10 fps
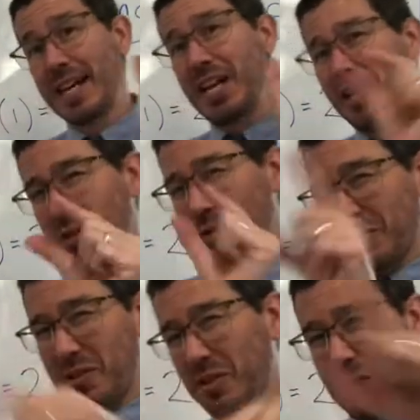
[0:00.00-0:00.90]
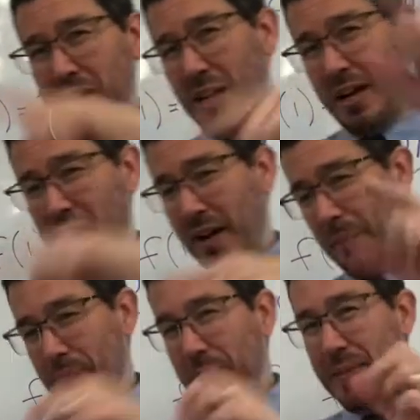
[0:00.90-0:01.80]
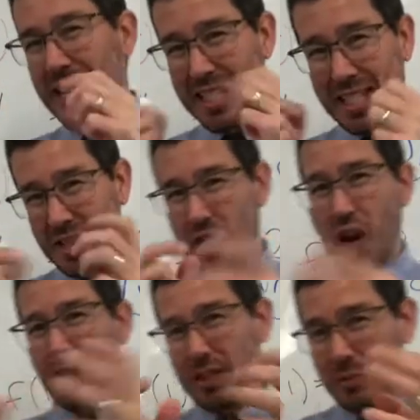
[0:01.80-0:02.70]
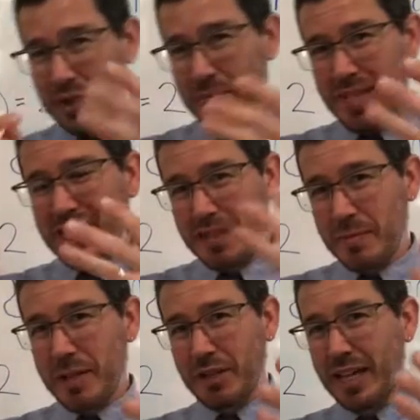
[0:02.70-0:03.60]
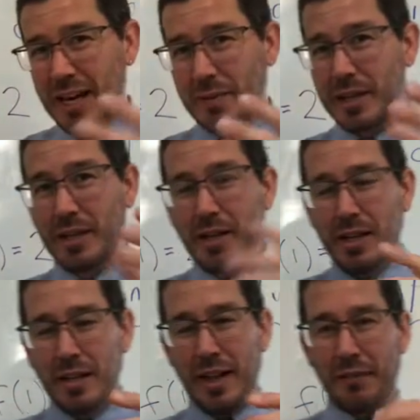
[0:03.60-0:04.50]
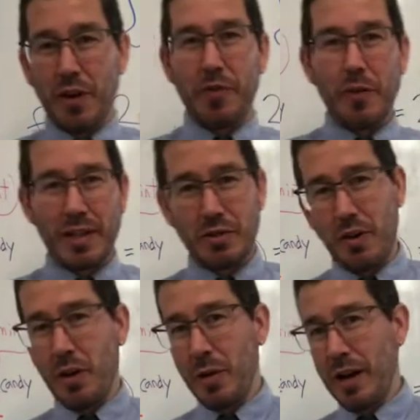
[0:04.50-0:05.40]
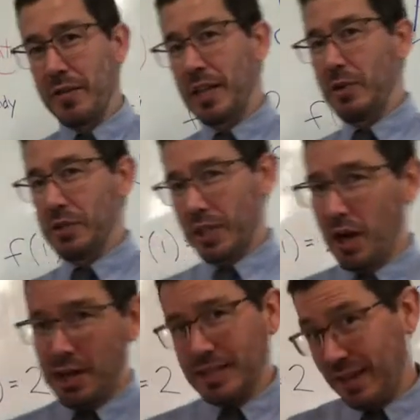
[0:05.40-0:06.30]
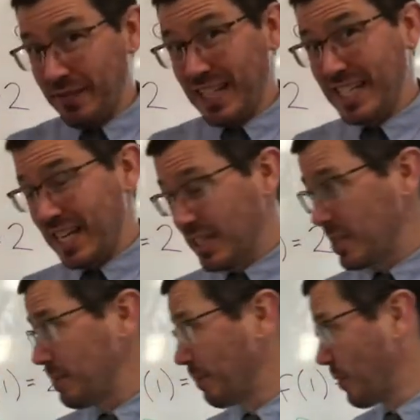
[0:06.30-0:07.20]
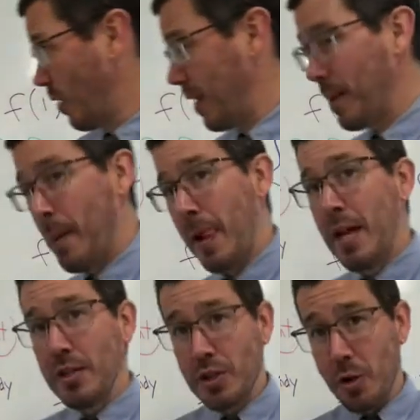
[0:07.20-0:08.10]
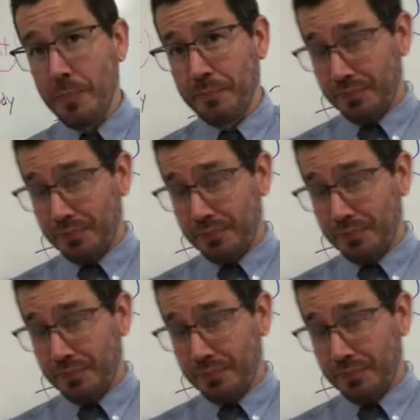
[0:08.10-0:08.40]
You know those little mints, the chocolate with the mint in the middle? You get them at the front of a restaurant or whatever, and they usually cost like 50 cents, all right? So